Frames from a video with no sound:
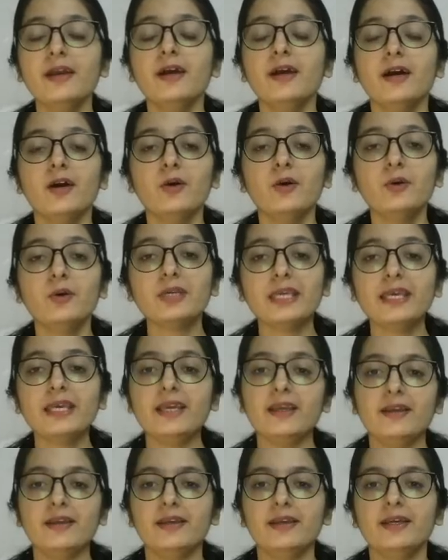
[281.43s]

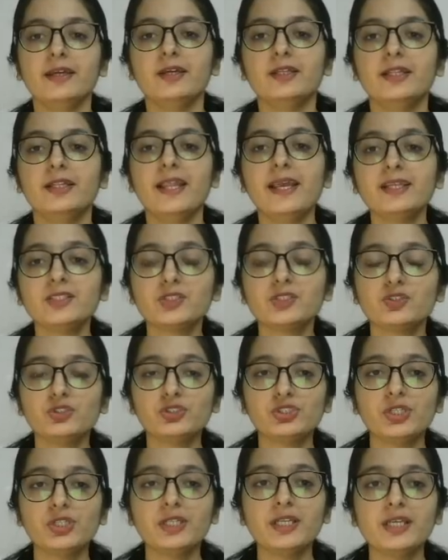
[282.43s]
Okay. Next
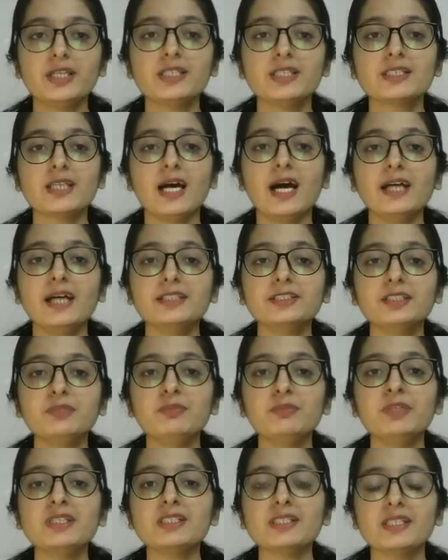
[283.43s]
question is
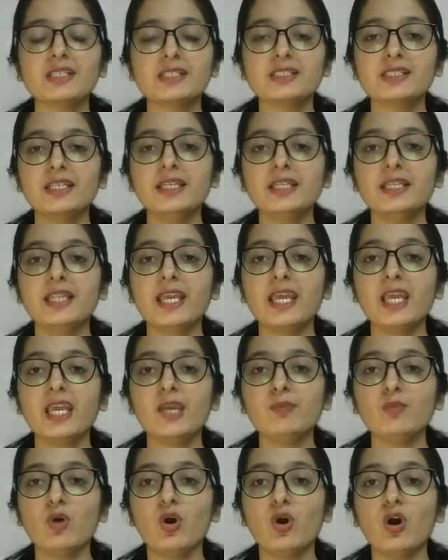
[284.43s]
Artemis is the
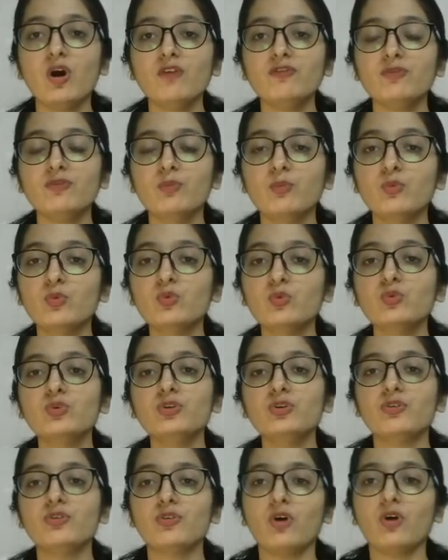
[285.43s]
name of
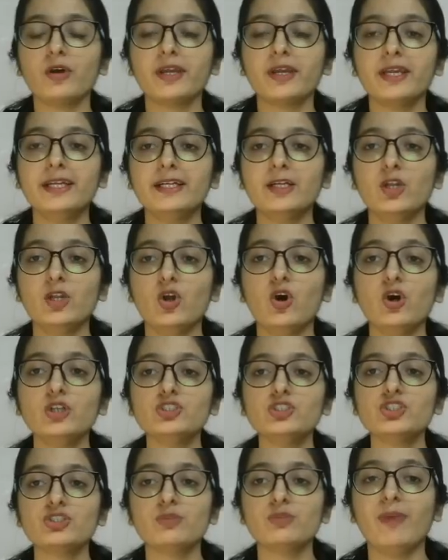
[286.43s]
moon rocket
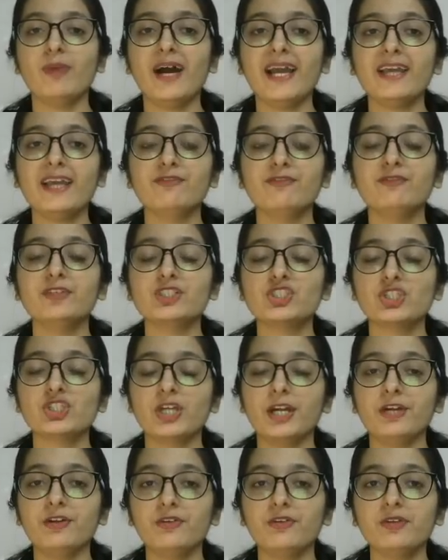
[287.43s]
launched by which
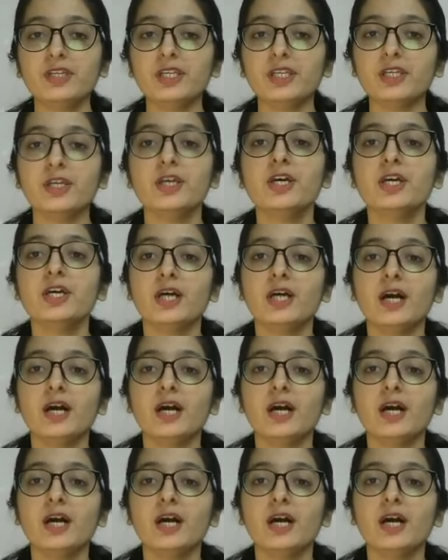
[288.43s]
country?